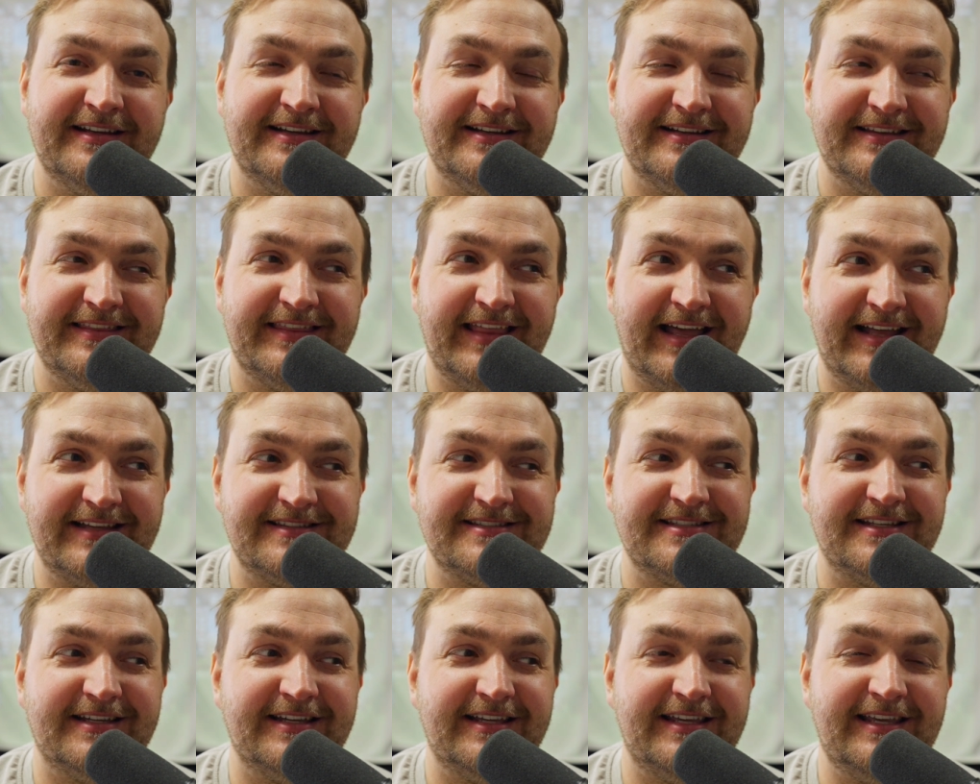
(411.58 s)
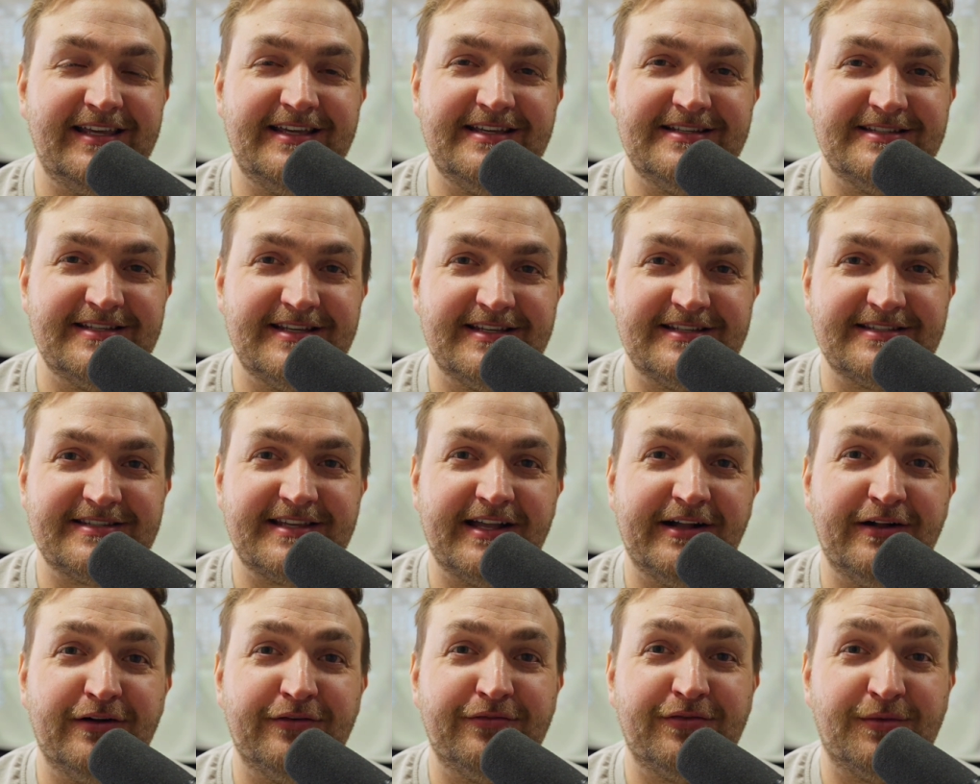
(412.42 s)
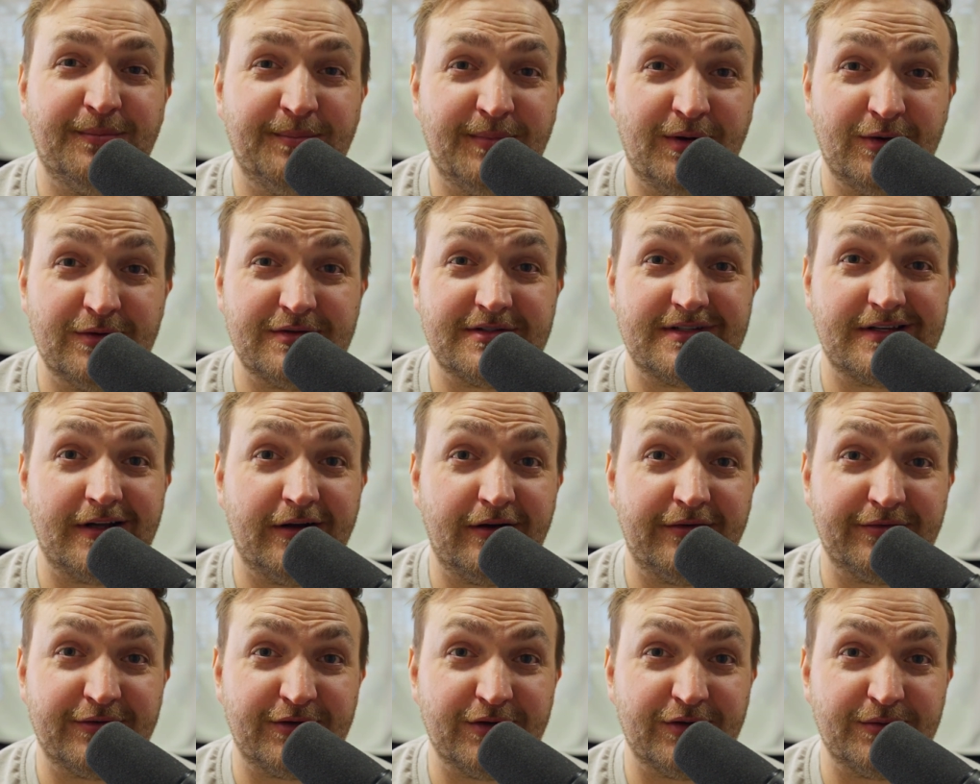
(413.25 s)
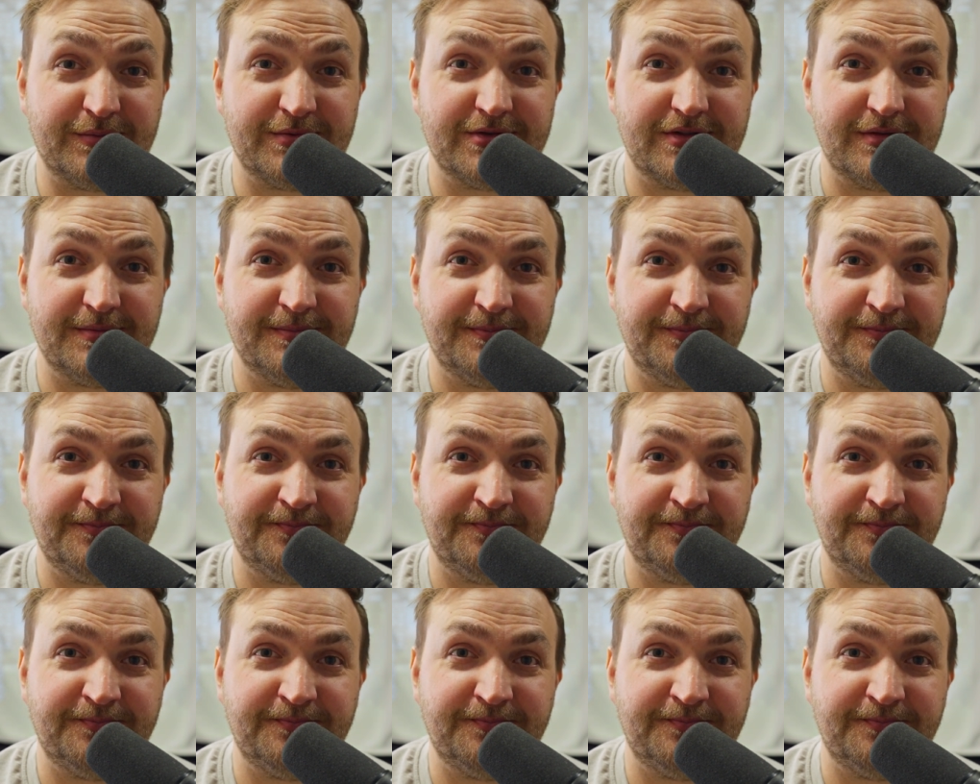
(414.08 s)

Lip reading: that's an easy sell for most golf groups.